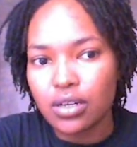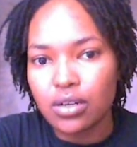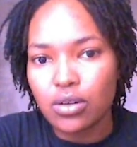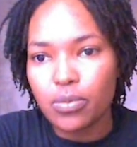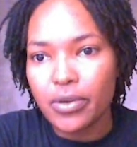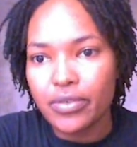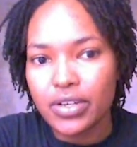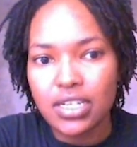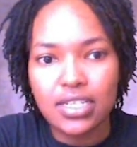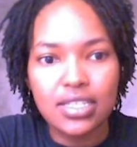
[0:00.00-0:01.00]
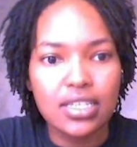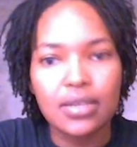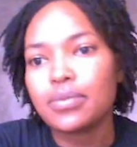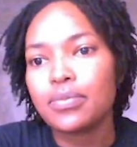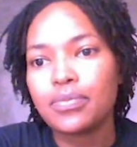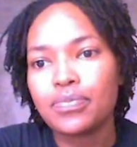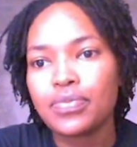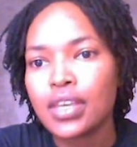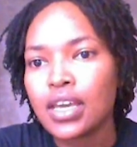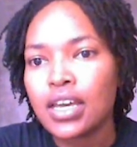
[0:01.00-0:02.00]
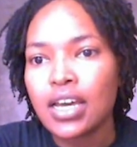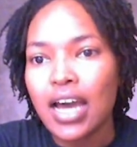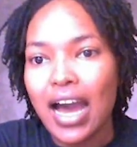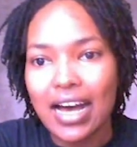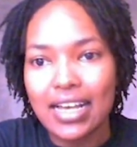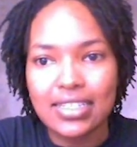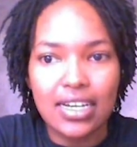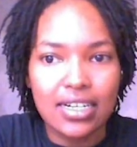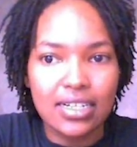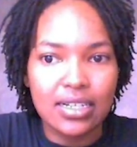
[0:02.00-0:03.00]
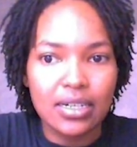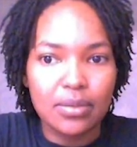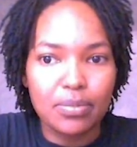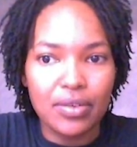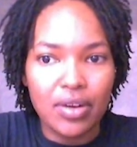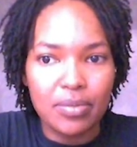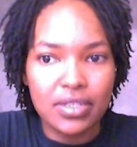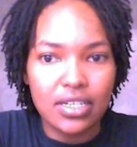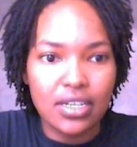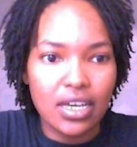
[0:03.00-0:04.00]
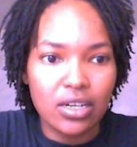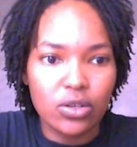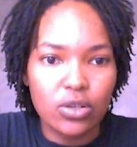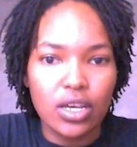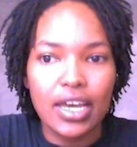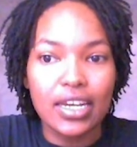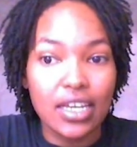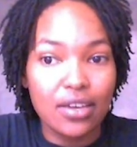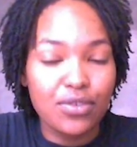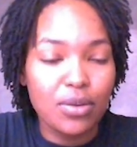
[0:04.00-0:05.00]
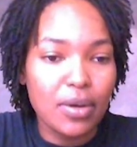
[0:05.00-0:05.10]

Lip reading: operator has a parameter dialog, and every